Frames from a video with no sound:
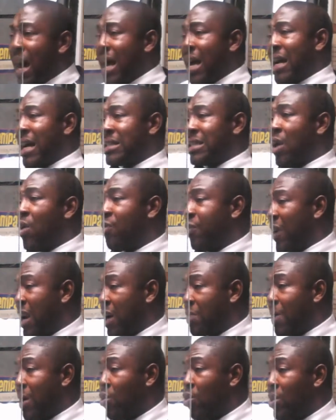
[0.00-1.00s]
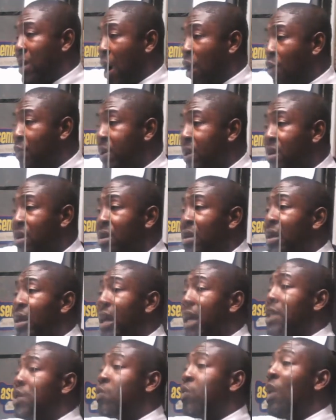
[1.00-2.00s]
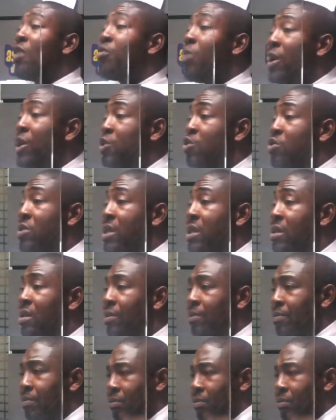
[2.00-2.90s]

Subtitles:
now because I offer like my road obi is for everybody to see